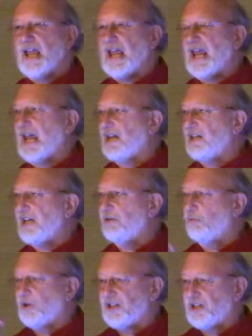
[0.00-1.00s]
and it
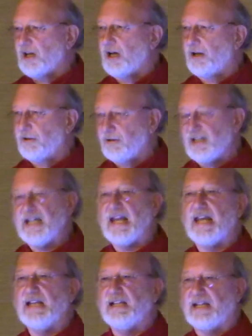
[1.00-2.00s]
was utterly
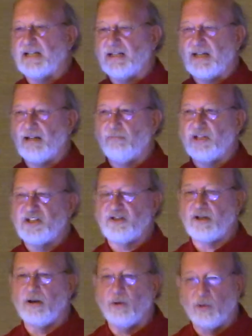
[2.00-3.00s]
alien. It was
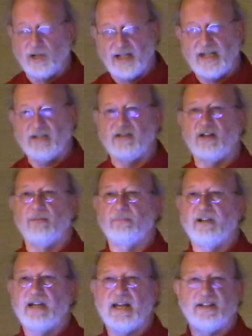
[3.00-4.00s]
totally
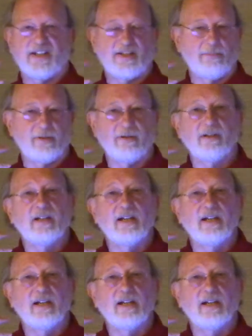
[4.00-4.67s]
incomprehensible.